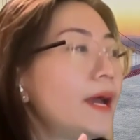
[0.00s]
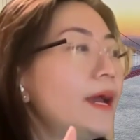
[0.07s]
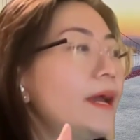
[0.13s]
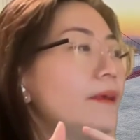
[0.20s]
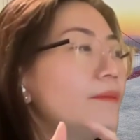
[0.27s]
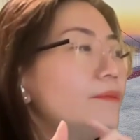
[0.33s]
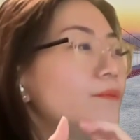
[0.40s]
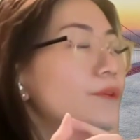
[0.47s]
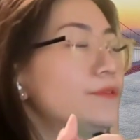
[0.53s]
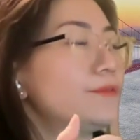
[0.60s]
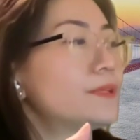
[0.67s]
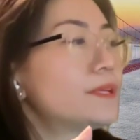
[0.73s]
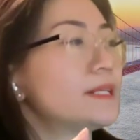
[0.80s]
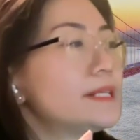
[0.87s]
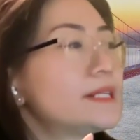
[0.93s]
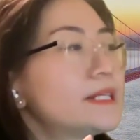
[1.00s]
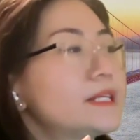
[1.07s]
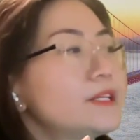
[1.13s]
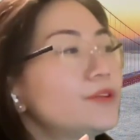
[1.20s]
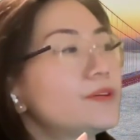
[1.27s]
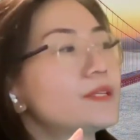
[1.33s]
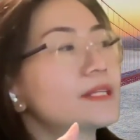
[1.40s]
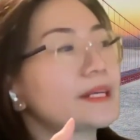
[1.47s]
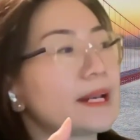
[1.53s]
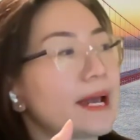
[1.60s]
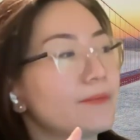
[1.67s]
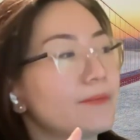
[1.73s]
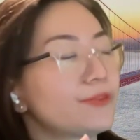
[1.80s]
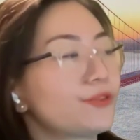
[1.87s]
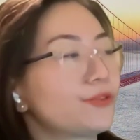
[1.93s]
and with the residual
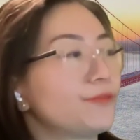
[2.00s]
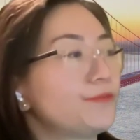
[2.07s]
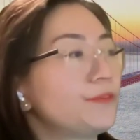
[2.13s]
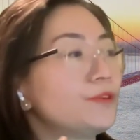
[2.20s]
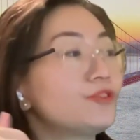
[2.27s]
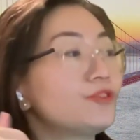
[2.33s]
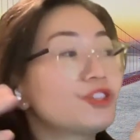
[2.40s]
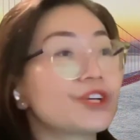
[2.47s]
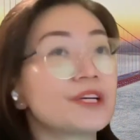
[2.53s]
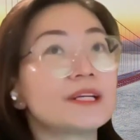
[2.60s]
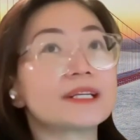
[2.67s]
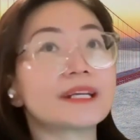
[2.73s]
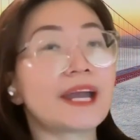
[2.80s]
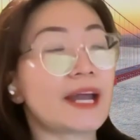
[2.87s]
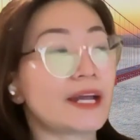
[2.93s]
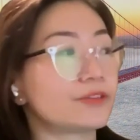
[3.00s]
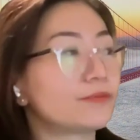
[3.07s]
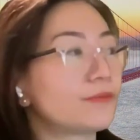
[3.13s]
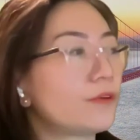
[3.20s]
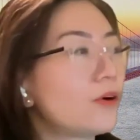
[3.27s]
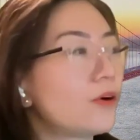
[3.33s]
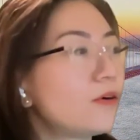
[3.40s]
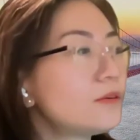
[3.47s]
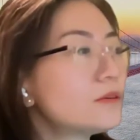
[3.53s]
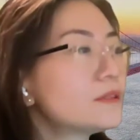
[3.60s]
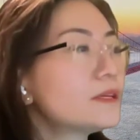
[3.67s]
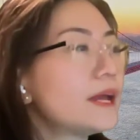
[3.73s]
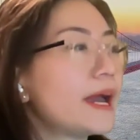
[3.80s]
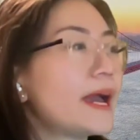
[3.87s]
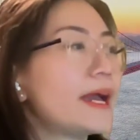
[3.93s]
claims to future cash flows
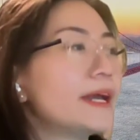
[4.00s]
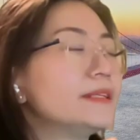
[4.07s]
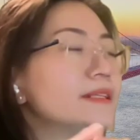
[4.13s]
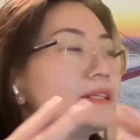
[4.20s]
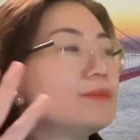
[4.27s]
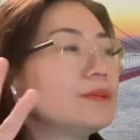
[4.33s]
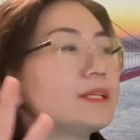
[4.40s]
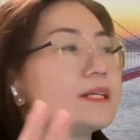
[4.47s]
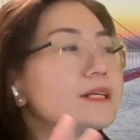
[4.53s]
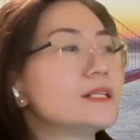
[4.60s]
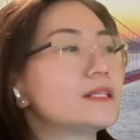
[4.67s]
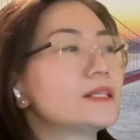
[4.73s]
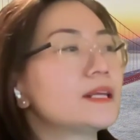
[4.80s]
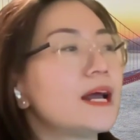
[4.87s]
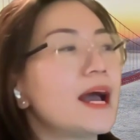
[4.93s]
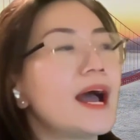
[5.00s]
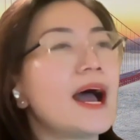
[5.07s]
and dividends.